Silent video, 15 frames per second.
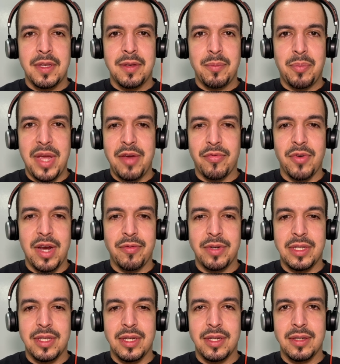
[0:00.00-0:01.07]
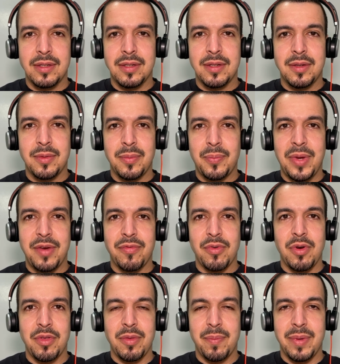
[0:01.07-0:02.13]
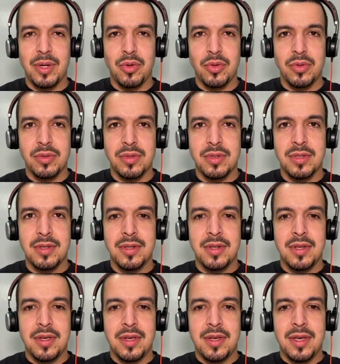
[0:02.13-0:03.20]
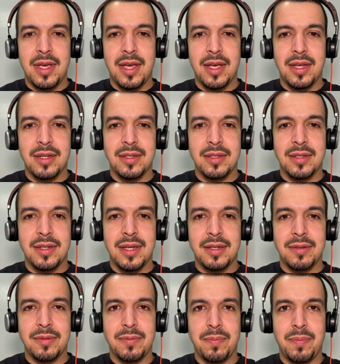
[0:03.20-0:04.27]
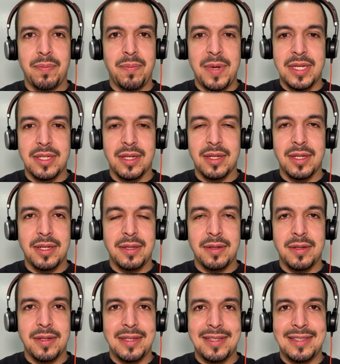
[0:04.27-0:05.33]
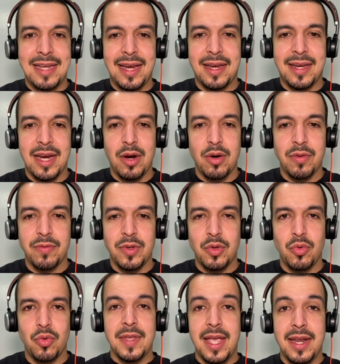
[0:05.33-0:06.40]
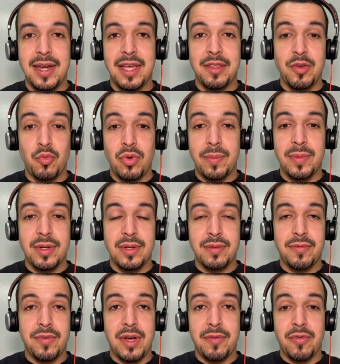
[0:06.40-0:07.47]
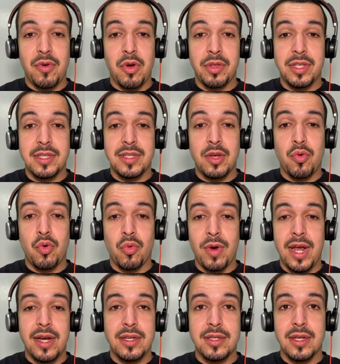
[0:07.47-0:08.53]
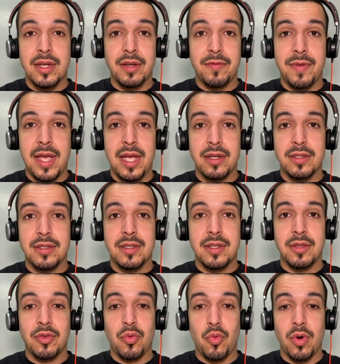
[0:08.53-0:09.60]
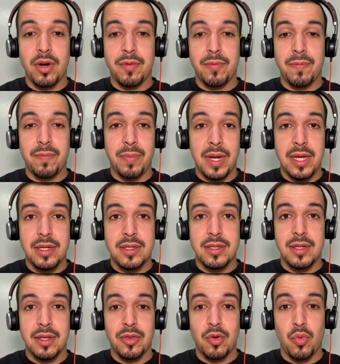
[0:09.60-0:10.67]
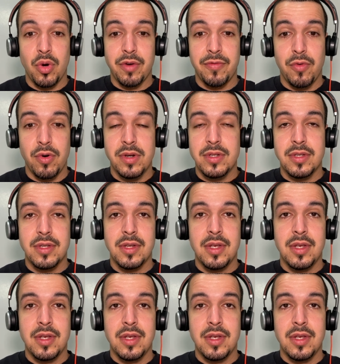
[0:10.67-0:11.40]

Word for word: pay for everything, pay for all the bills, and and basically take care of you. And now that women fought for all these equal rights and advanced in the workplace and the workforce,